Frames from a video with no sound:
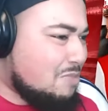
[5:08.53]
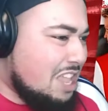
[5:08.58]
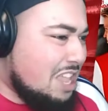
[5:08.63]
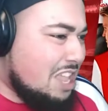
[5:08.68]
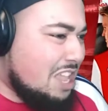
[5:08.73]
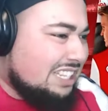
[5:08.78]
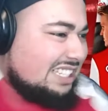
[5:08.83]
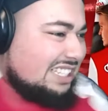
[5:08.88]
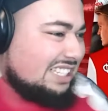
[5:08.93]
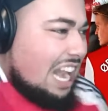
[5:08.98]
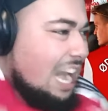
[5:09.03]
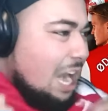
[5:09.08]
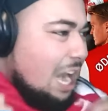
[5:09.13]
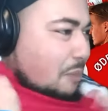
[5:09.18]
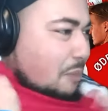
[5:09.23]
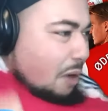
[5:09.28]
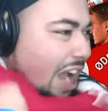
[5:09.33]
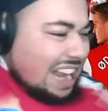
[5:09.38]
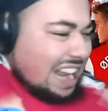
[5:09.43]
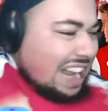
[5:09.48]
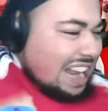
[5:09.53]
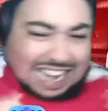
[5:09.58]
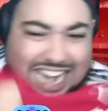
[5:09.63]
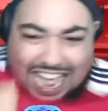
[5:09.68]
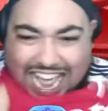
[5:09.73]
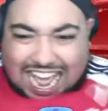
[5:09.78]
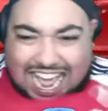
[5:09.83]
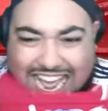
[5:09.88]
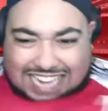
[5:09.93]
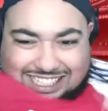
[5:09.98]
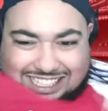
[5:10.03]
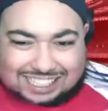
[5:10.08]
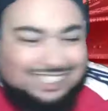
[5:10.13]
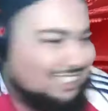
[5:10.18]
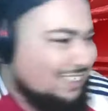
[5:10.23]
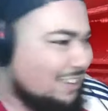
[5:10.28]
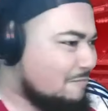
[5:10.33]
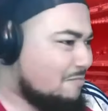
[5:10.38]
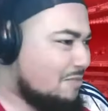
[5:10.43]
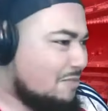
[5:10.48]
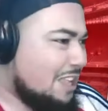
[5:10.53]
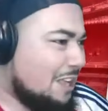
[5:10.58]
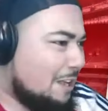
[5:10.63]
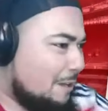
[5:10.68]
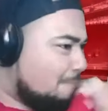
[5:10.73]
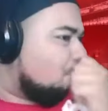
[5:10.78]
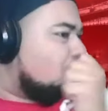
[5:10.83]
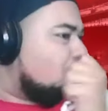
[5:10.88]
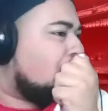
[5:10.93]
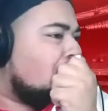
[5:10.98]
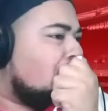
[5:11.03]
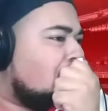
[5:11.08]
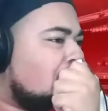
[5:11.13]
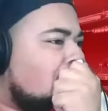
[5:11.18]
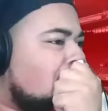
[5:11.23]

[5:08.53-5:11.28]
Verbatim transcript: Celebrate that. We literally are Corner F